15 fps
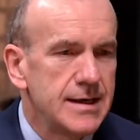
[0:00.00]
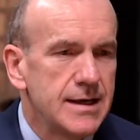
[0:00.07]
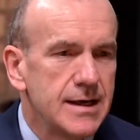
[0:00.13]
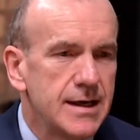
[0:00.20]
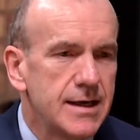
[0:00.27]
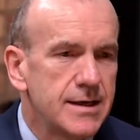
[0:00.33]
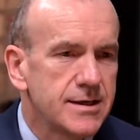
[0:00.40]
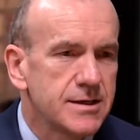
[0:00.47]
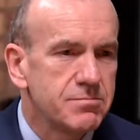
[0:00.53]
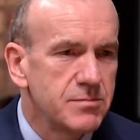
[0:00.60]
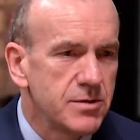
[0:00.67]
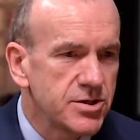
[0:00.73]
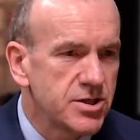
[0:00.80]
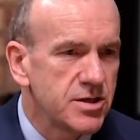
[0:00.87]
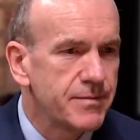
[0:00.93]
Learn as
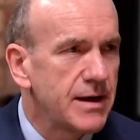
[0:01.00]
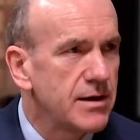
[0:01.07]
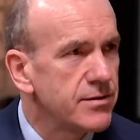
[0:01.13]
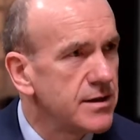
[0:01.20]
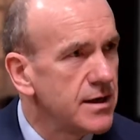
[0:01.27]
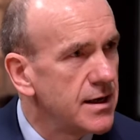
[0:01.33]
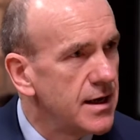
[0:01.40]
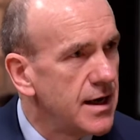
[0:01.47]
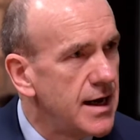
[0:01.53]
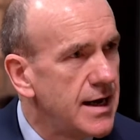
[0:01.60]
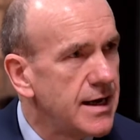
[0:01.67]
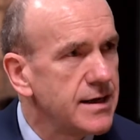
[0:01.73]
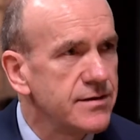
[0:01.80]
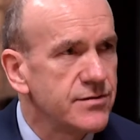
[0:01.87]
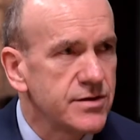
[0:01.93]
much about their
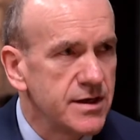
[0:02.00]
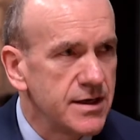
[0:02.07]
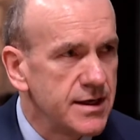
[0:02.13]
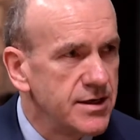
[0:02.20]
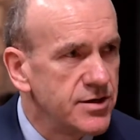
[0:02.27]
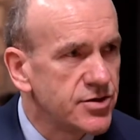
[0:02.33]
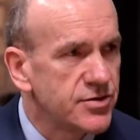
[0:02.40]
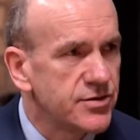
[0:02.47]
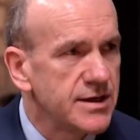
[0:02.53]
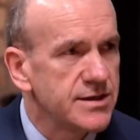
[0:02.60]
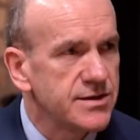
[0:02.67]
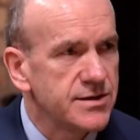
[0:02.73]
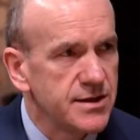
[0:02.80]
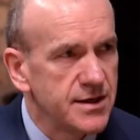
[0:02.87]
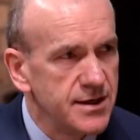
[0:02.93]
lives, their
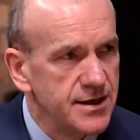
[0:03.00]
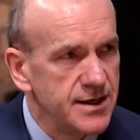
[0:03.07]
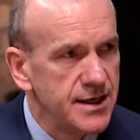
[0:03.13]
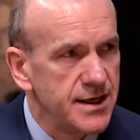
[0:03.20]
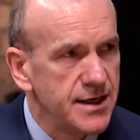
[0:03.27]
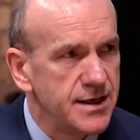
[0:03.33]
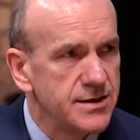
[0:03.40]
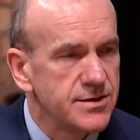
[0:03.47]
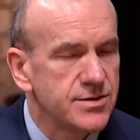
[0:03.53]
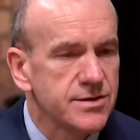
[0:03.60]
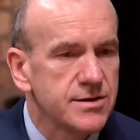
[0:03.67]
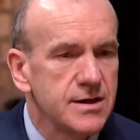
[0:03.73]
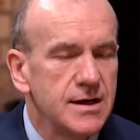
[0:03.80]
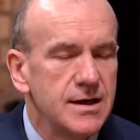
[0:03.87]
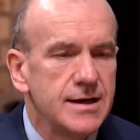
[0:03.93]
interests, their needs,